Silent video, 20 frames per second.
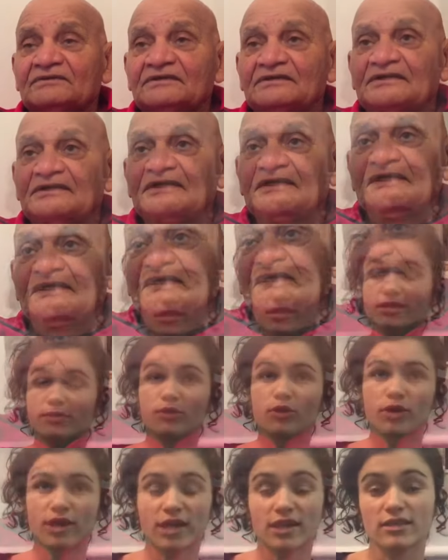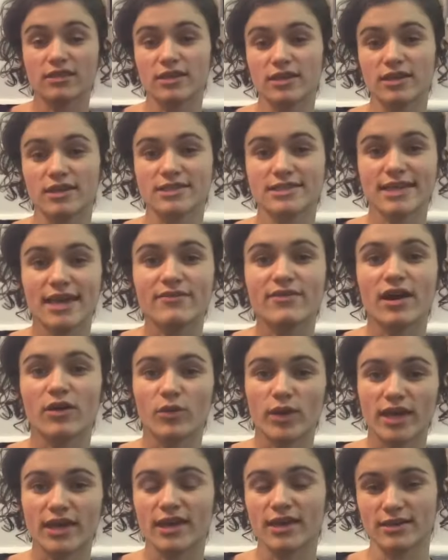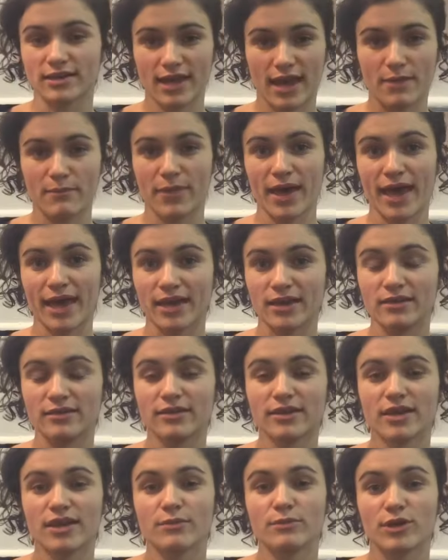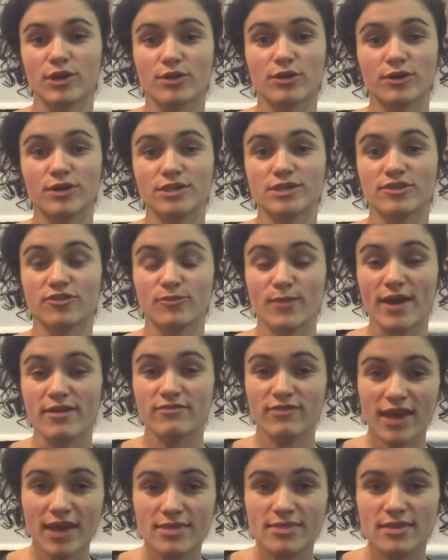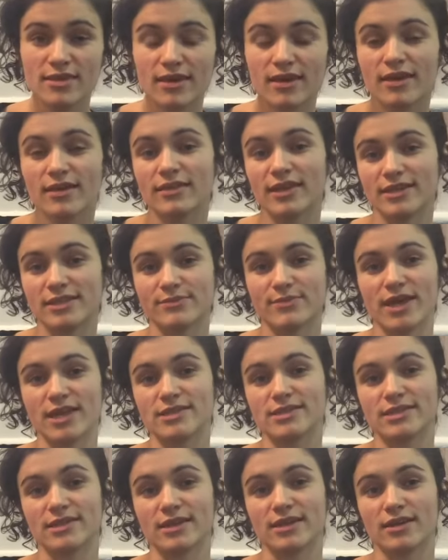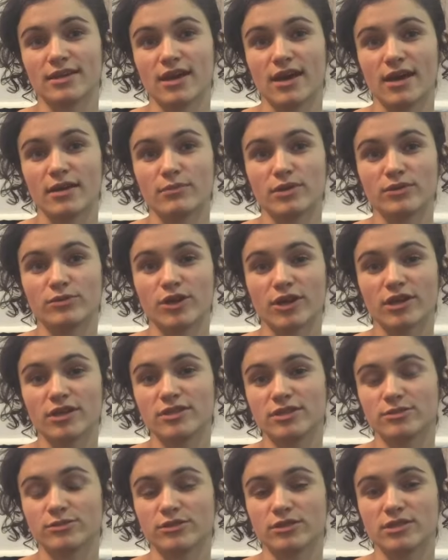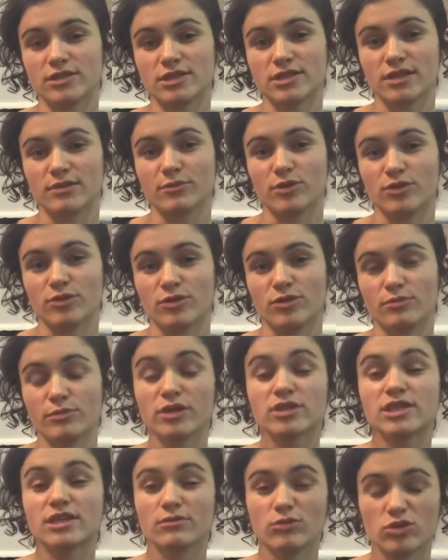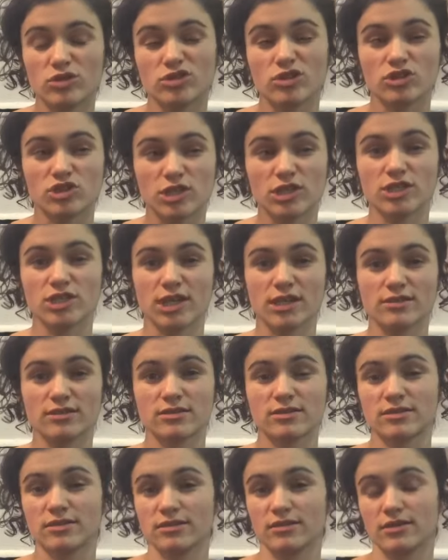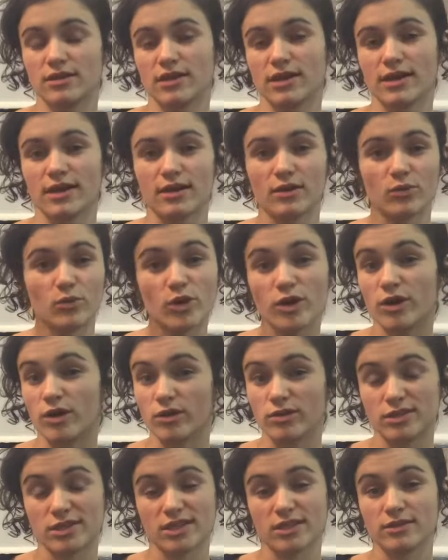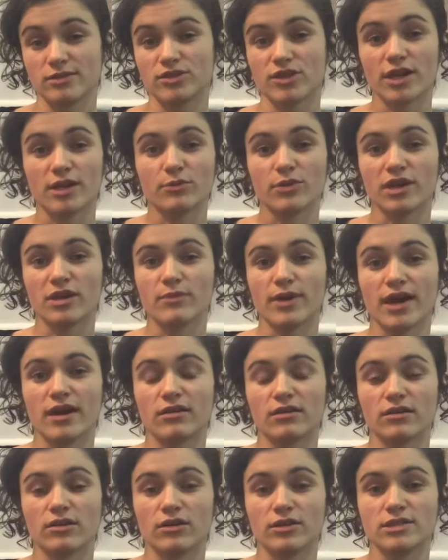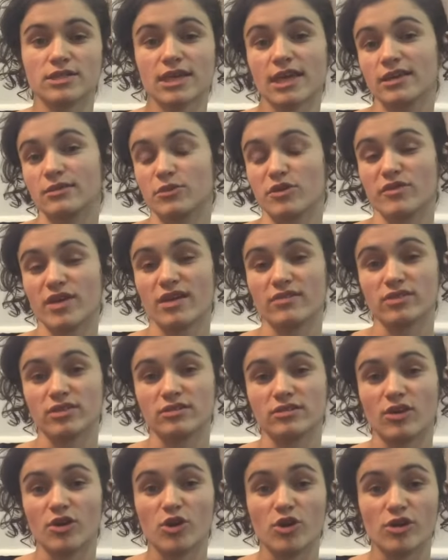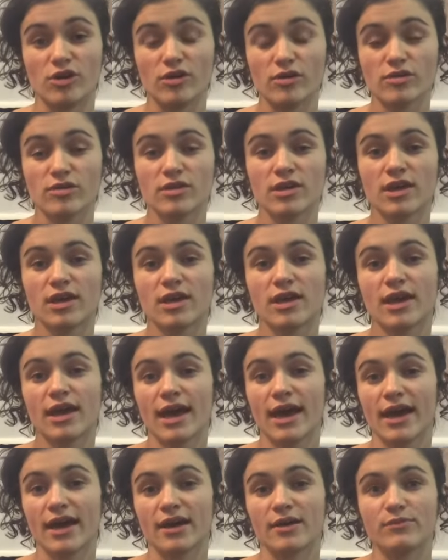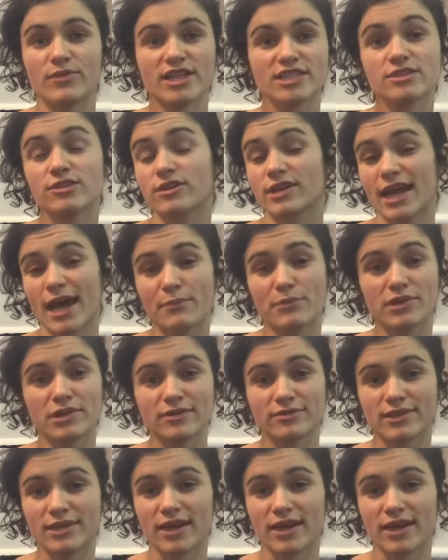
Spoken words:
I am supporting the Save Our Weekend campaign because of my faith that demands that I be working towards building a more socially just world and trying to bring about God's kingdom of heaven on earth. That's not going to happen if